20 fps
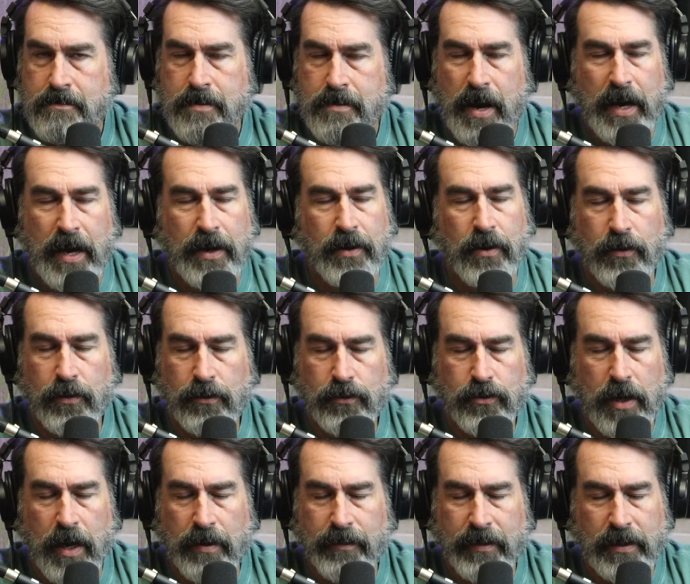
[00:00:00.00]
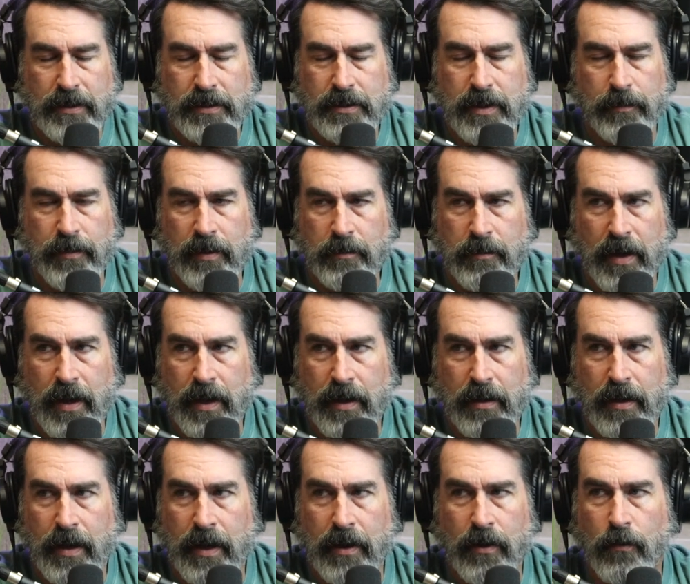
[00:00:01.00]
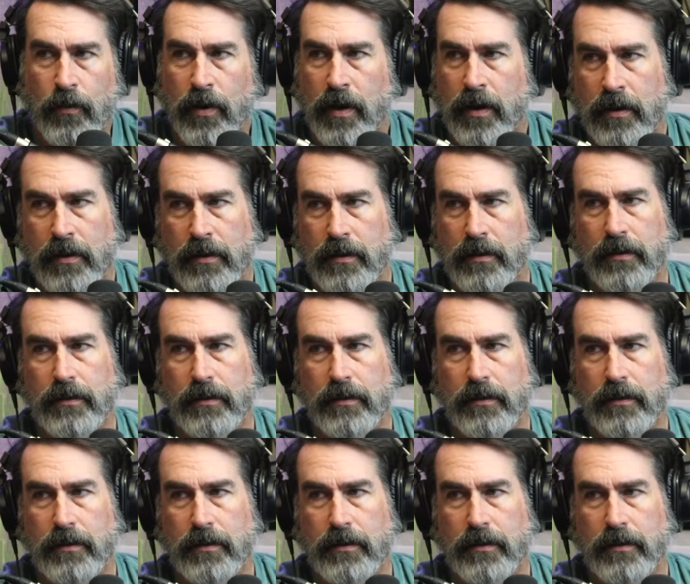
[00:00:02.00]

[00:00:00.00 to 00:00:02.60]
I know you're driving at something, but I don't want to